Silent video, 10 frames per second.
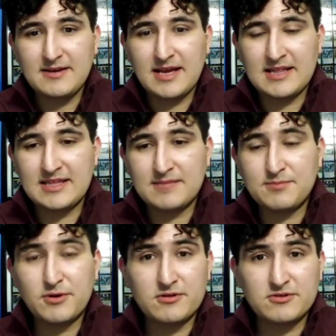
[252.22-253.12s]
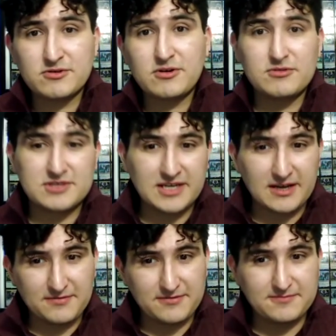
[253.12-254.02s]
and that the brokers were close
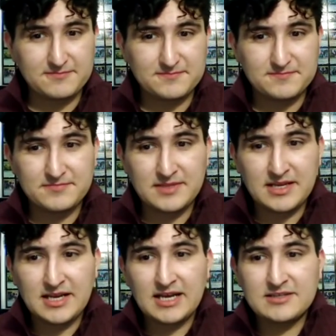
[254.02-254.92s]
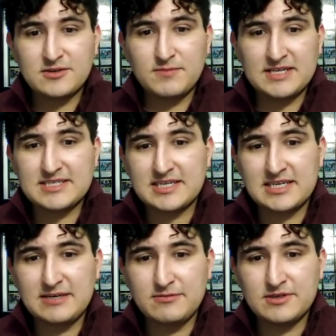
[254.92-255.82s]
enough. And so basically
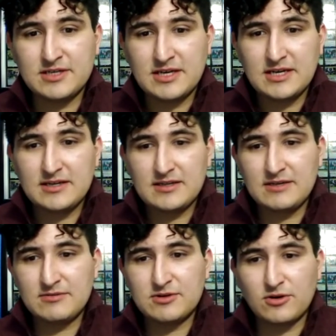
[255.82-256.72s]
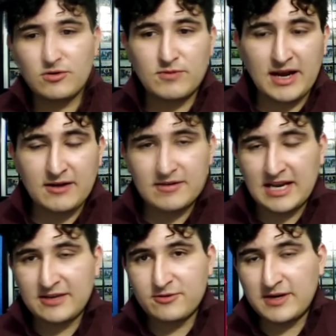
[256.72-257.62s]
he would go around, and
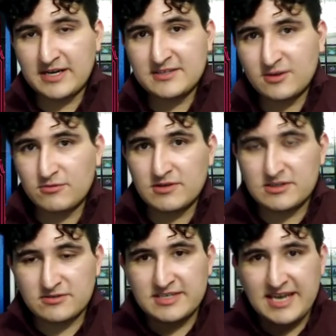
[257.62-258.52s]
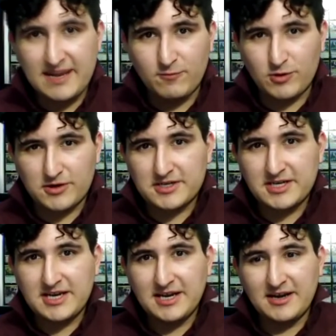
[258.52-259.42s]
he created his own little network
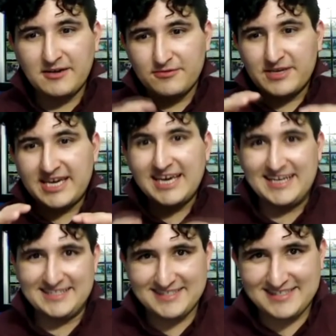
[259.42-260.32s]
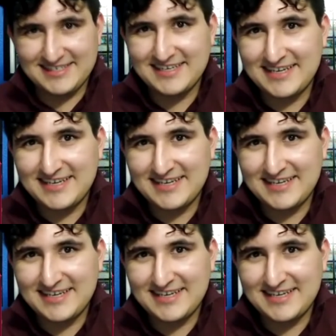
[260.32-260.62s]
of kids